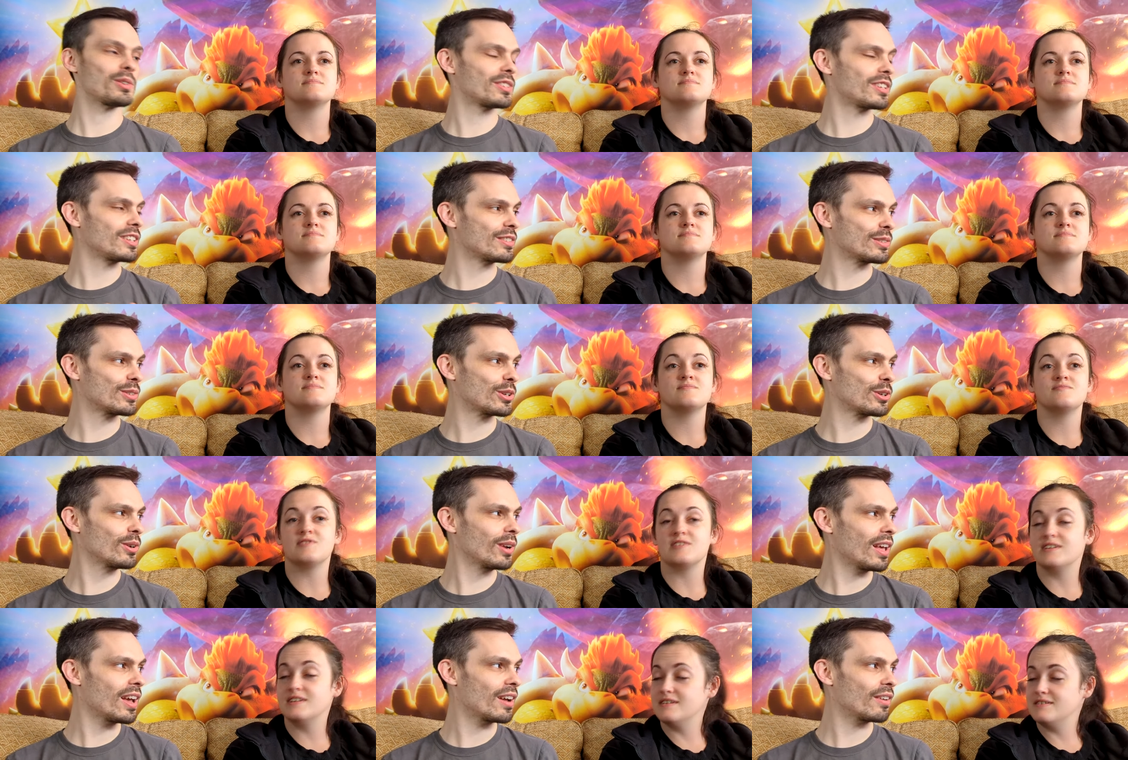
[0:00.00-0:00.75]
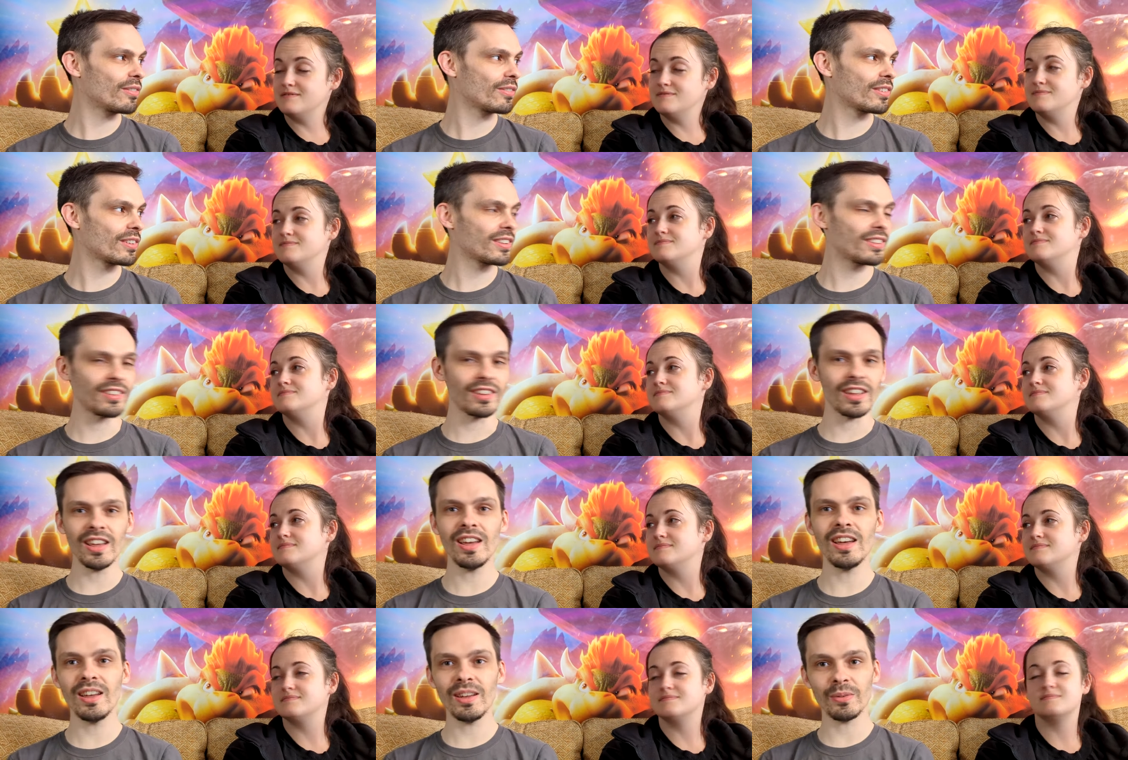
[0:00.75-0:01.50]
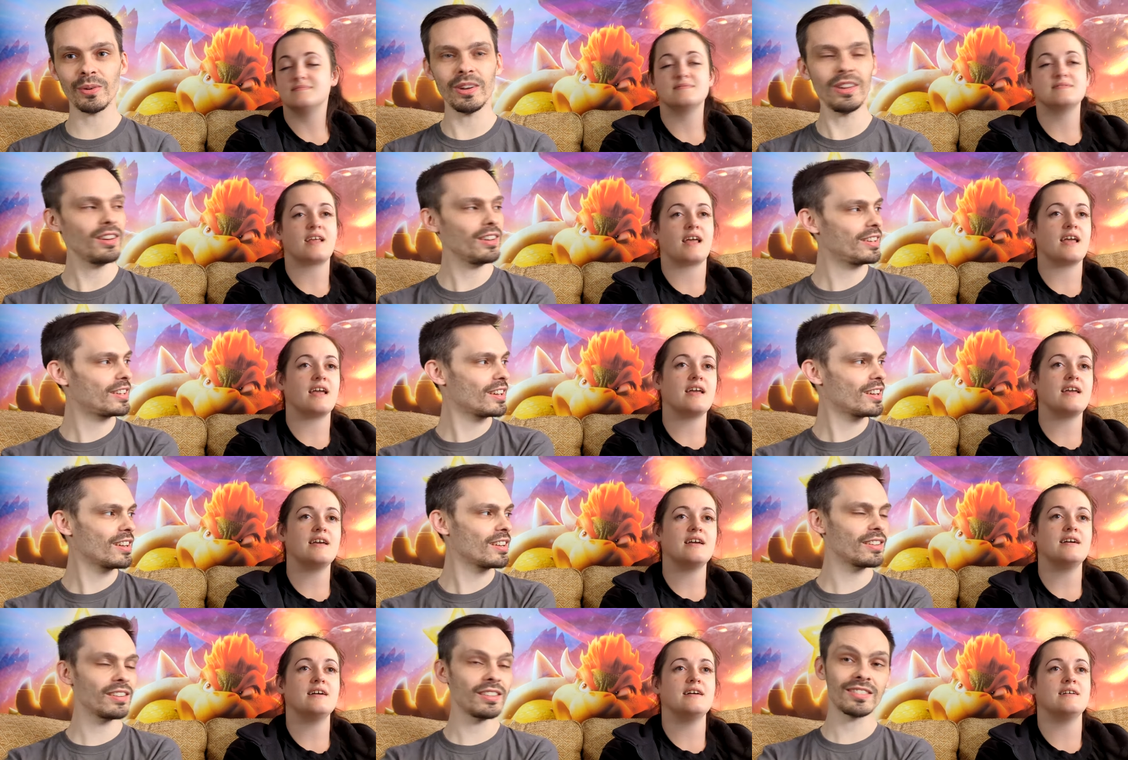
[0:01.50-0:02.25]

Speaker 1: of season two really? left. Yeah, we're nearly done.